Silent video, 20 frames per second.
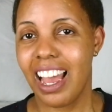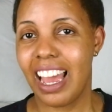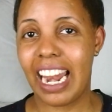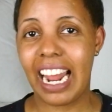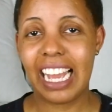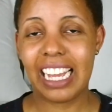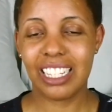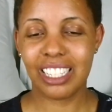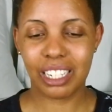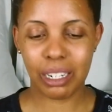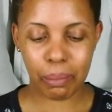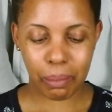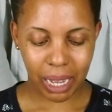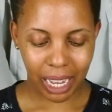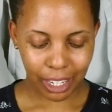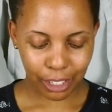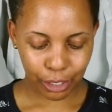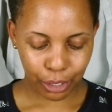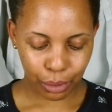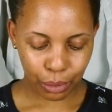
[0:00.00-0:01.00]
And I ended up
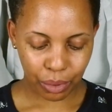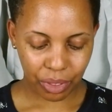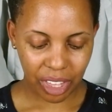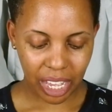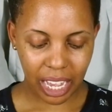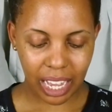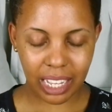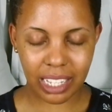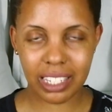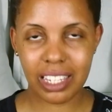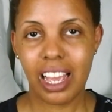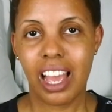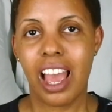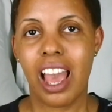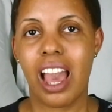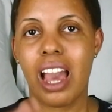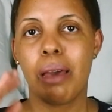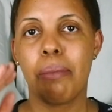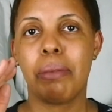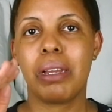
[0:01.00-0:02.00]
buying 2 things,
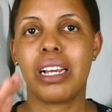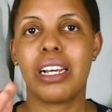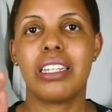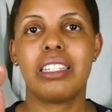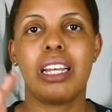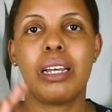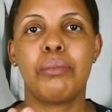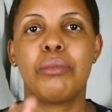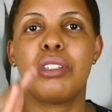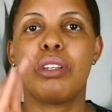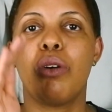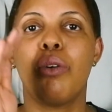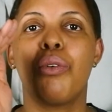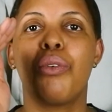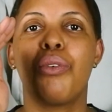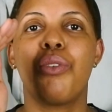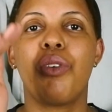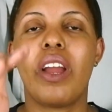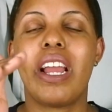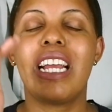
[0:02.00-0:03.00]
and because I'm
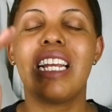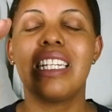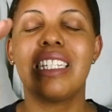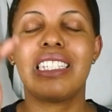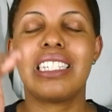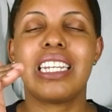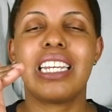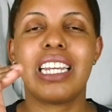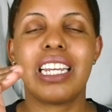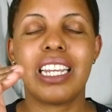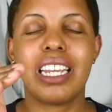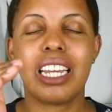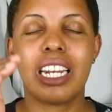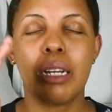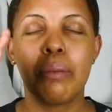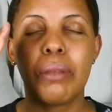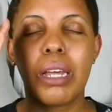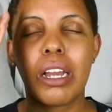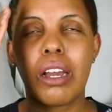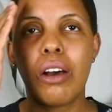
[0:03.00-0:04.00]
so crazy
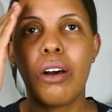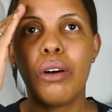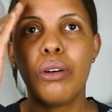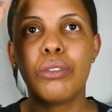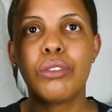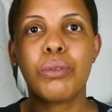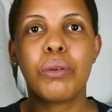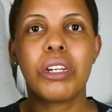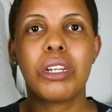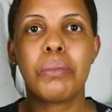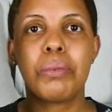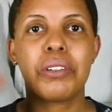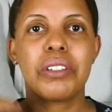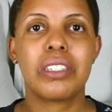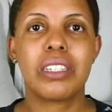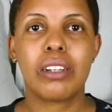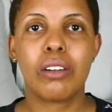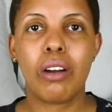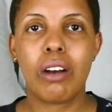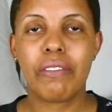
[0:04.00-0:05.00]
and I'm like, oh,
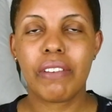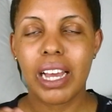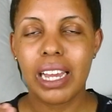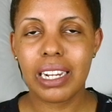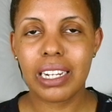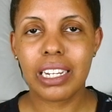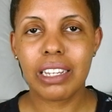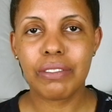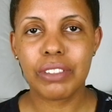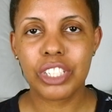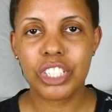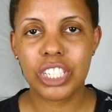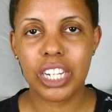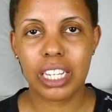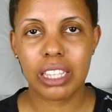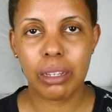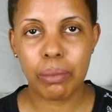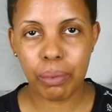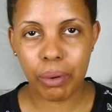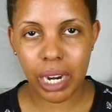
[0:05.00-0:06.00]
20% off, I didn't even
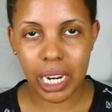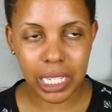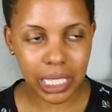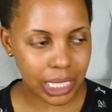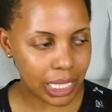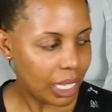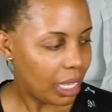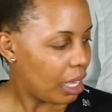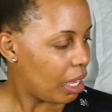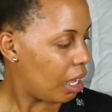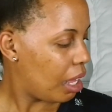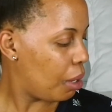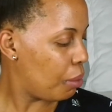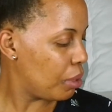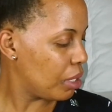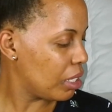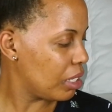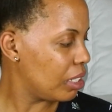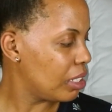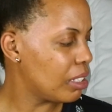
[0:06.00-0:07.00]
check the price. It
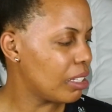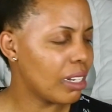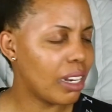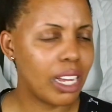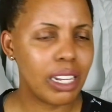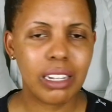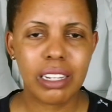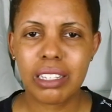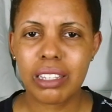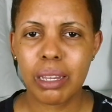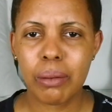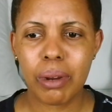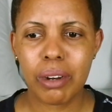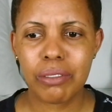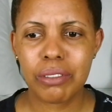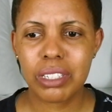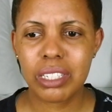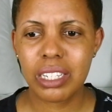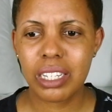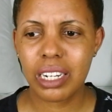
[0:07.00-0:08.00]
wasn't until I looked at
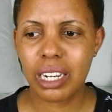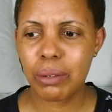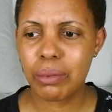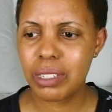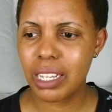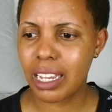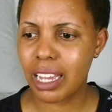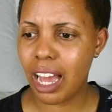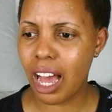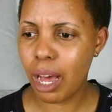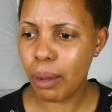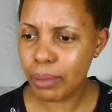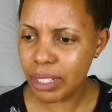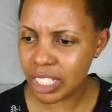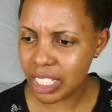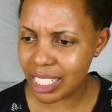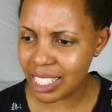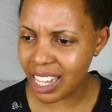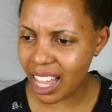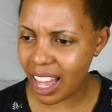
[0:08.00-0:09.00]
my receipt and I was like, how
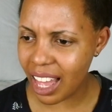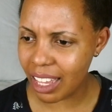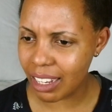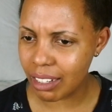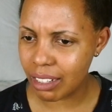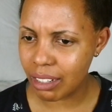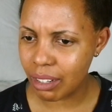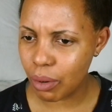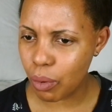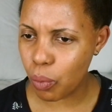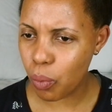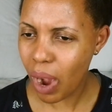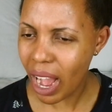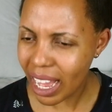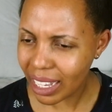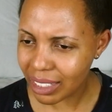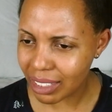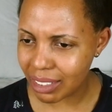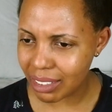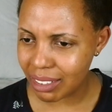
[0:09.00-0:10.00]
much is that?
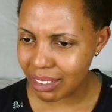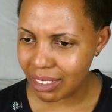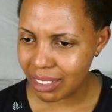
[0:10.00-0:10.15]
What?